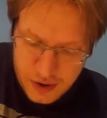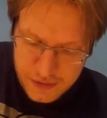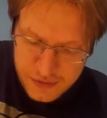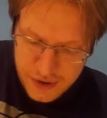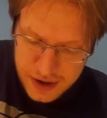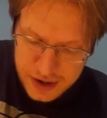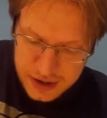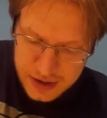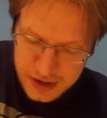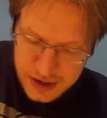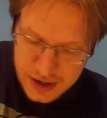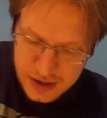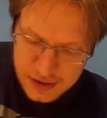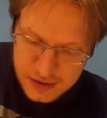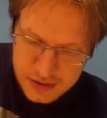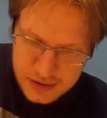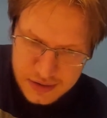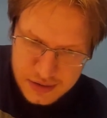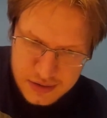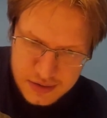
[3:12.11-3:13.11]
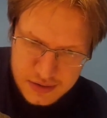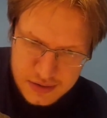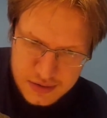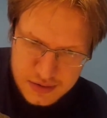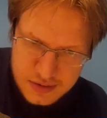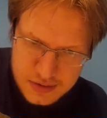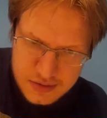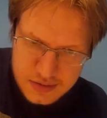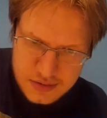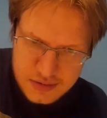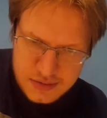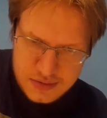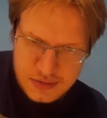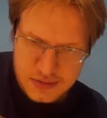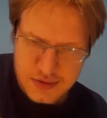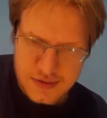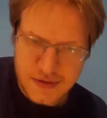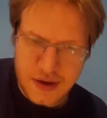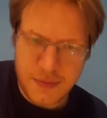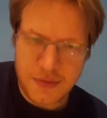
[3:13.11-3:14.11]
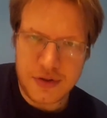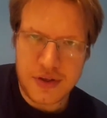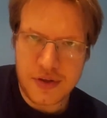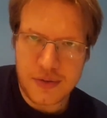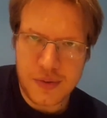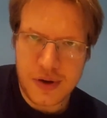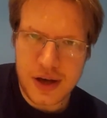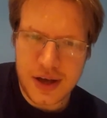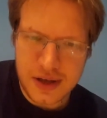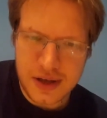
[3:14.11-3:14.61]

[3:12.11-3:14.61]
frankly, you come all this way.